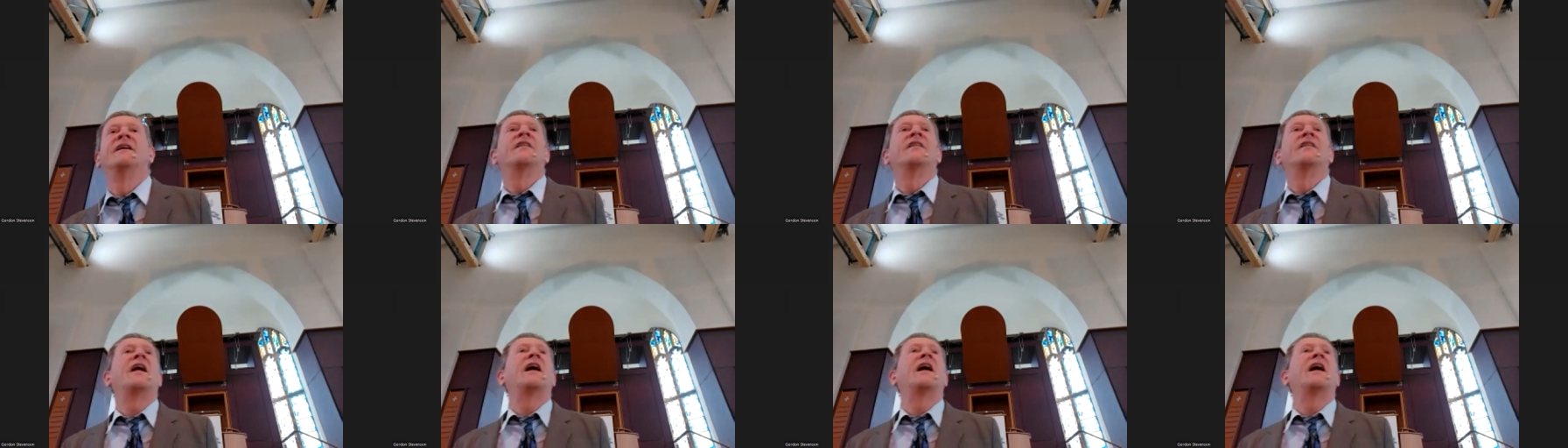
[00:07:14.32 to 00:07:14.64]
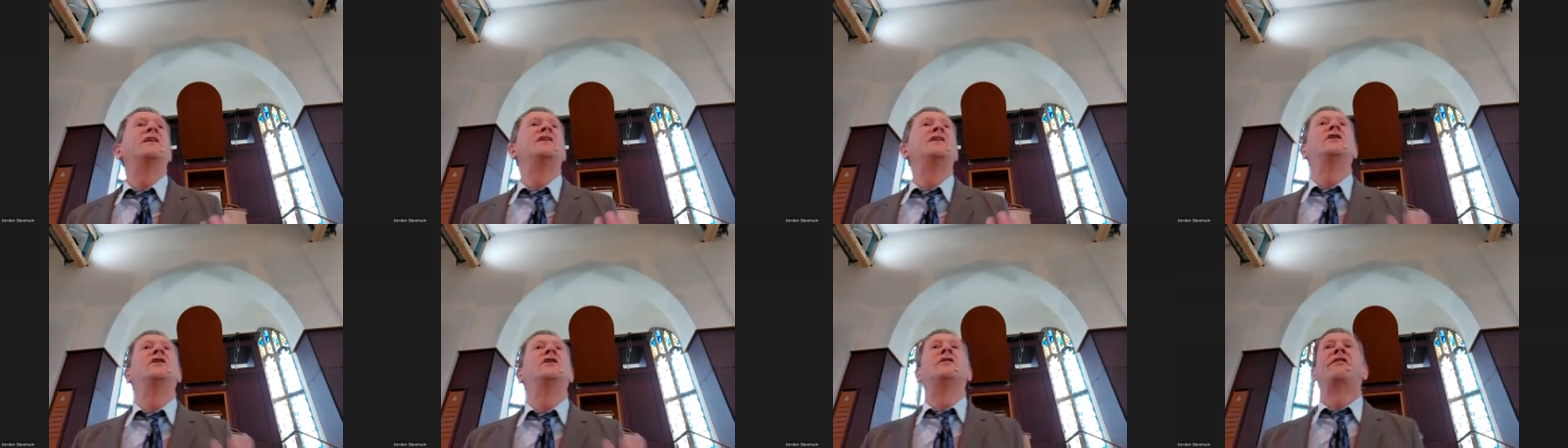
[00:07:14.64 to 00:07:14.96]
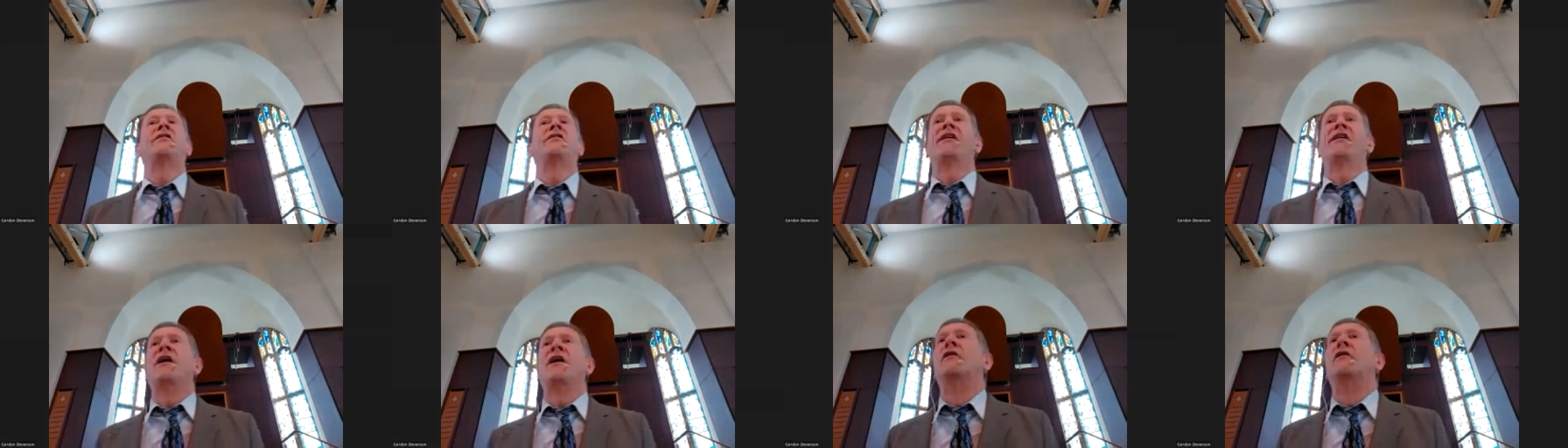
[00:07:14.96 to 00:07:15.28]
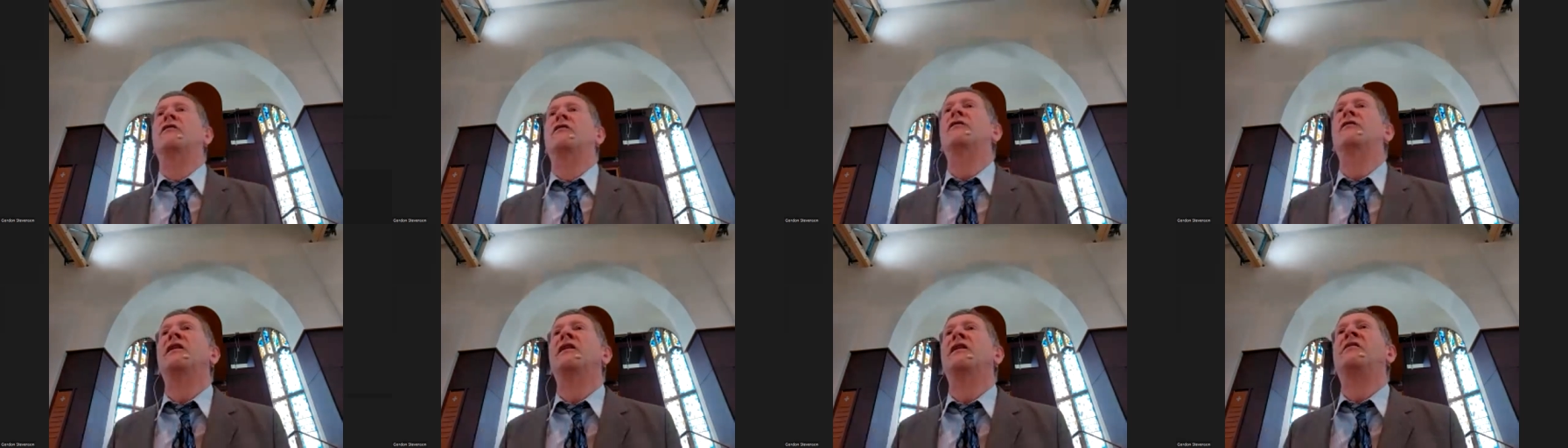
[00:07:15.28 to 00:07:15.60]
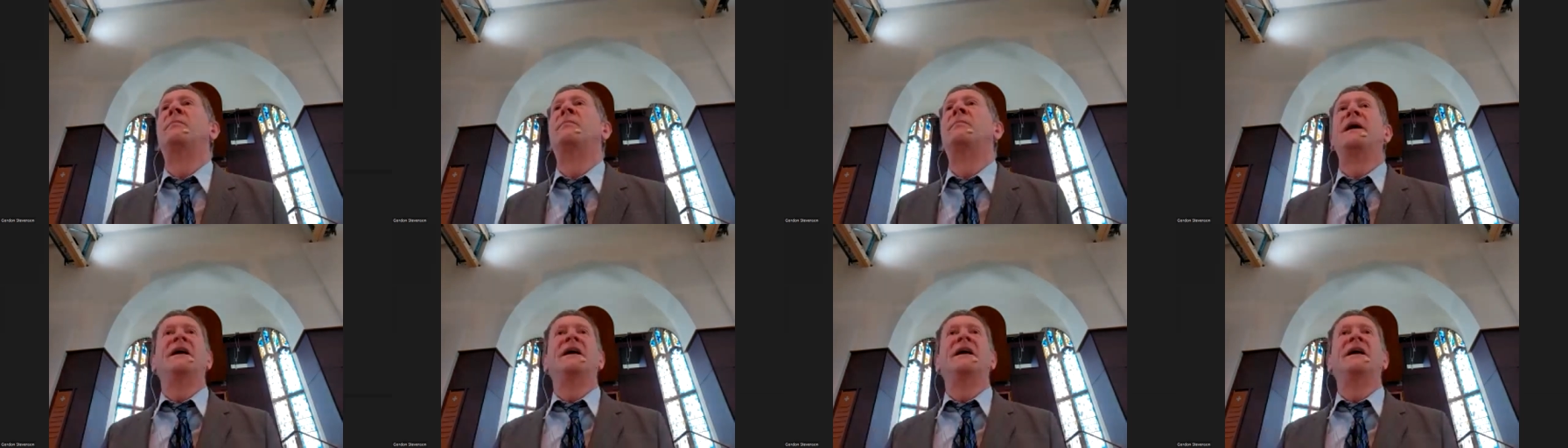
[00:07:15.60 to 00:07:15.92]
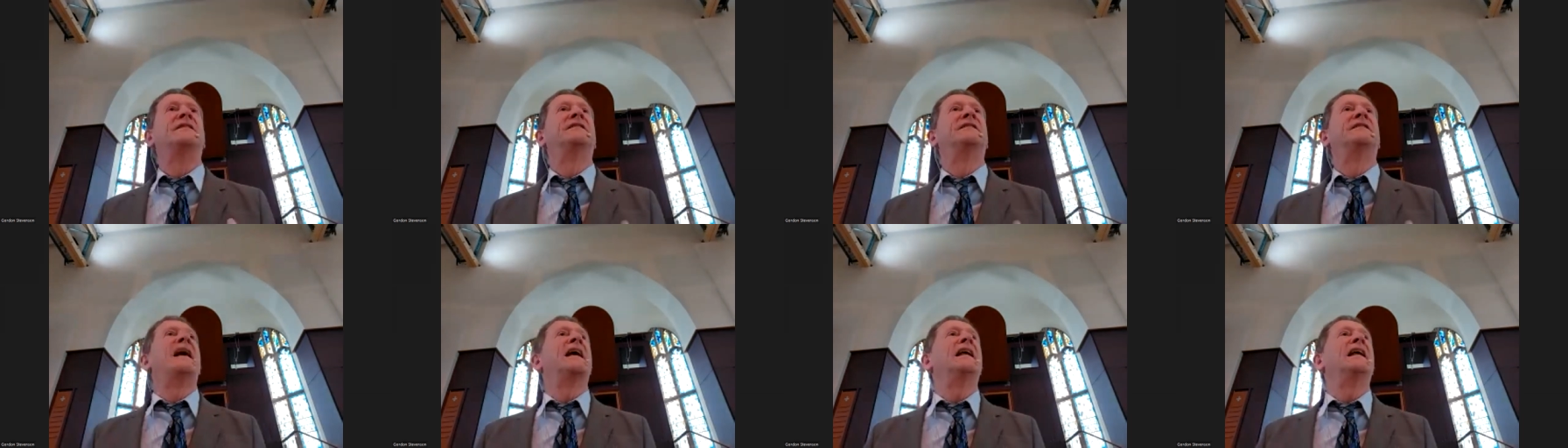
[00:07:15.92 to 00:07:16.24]
That new self is
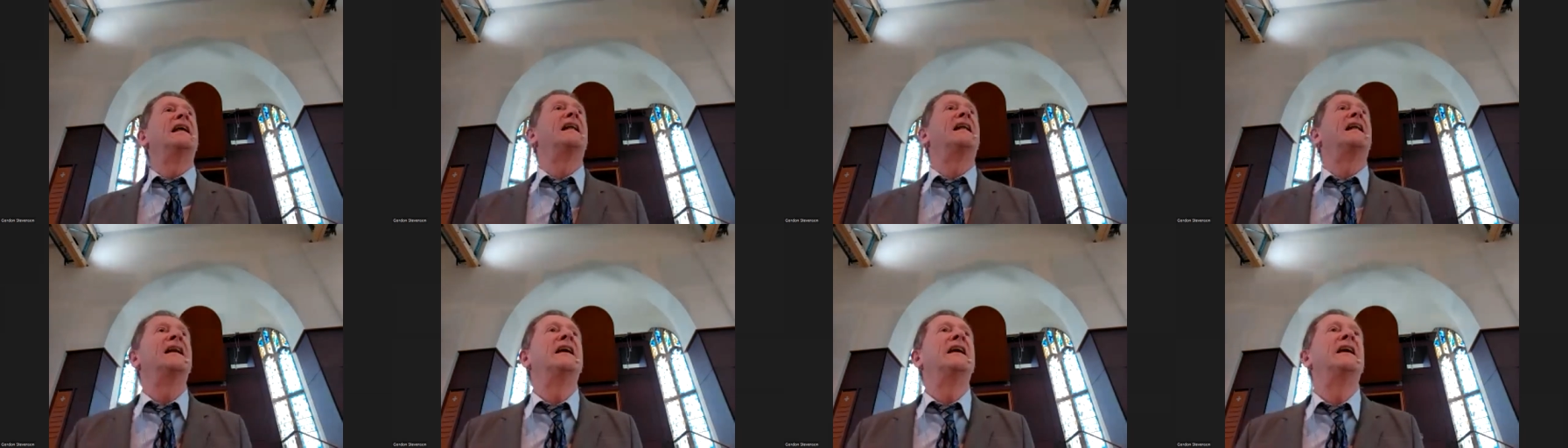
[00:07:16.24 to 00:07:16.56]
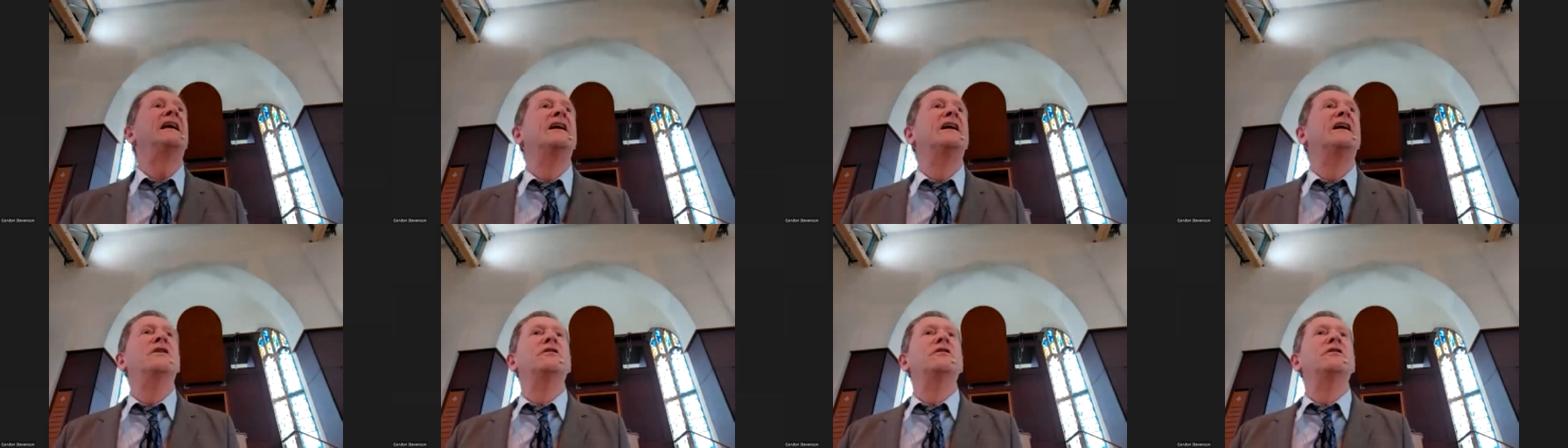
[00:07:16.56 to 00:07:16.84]
being daily